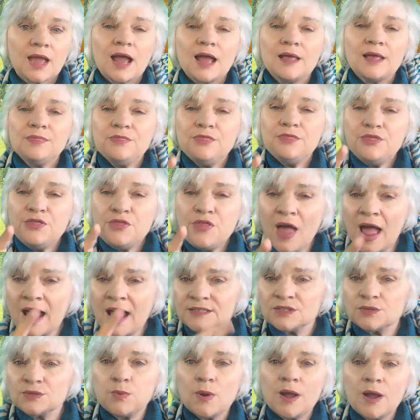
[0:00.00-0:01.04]
And
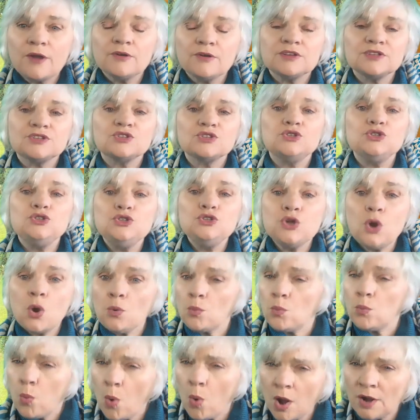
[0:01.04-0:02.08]
that's where it's
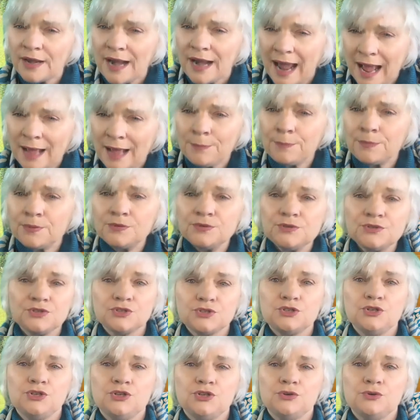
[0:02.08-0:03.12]
not what happens
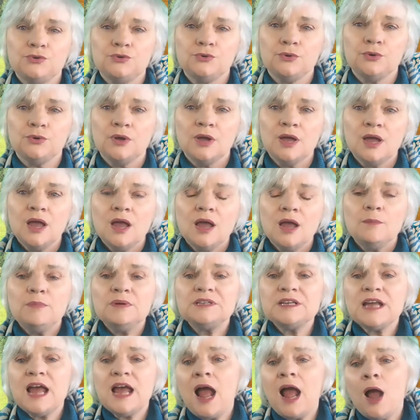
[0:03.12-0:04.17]
to you,
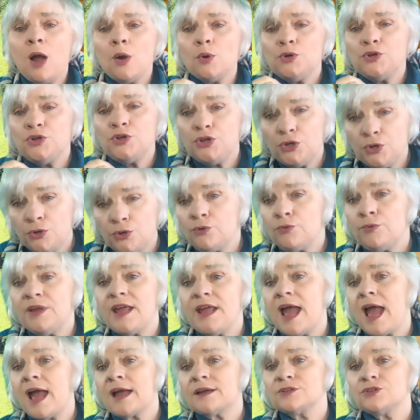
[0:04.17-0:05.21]
but how you
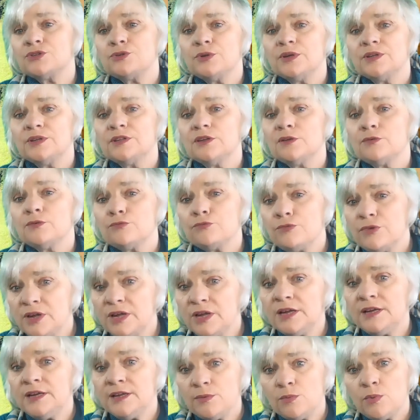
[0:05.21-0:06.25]
react to it that
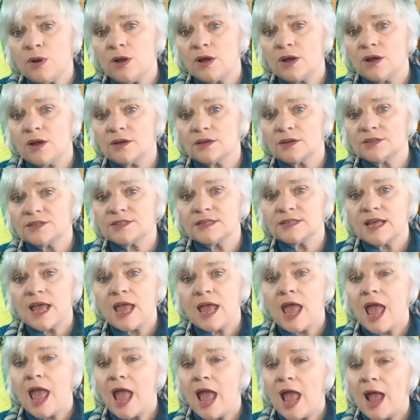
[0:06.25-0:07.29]
really works.
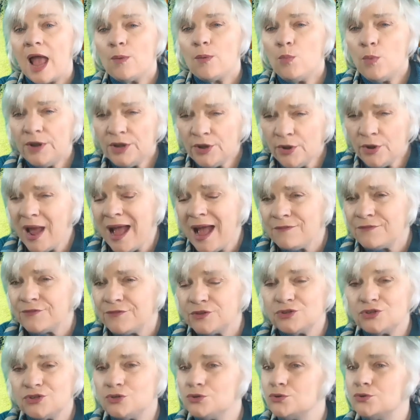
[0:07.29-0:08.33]
And when you have
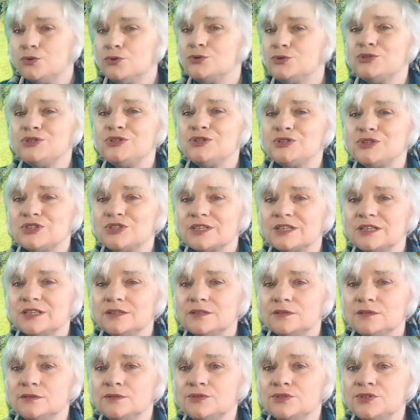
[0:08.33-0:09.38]
the tools and
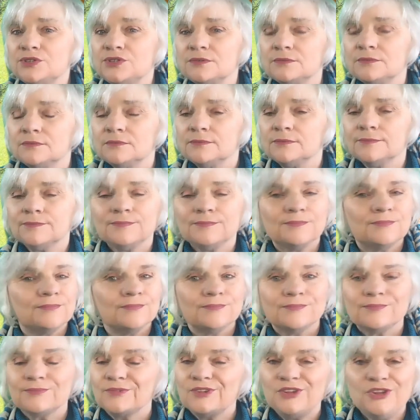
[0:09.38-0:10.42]
skills,
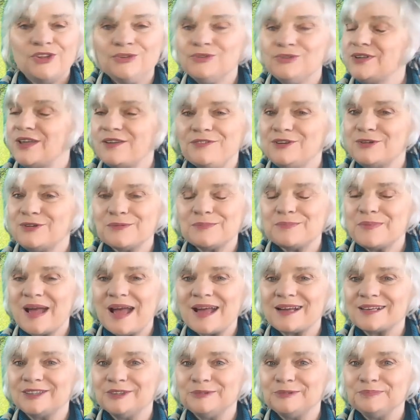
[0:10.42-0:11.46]
you'll never look
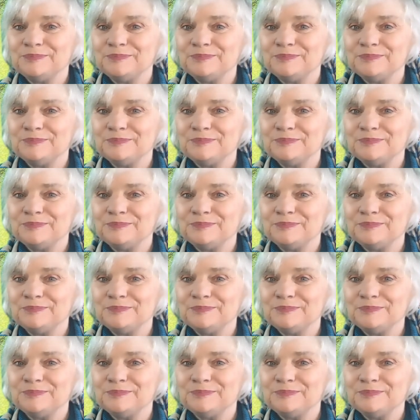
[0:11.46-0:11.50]
back.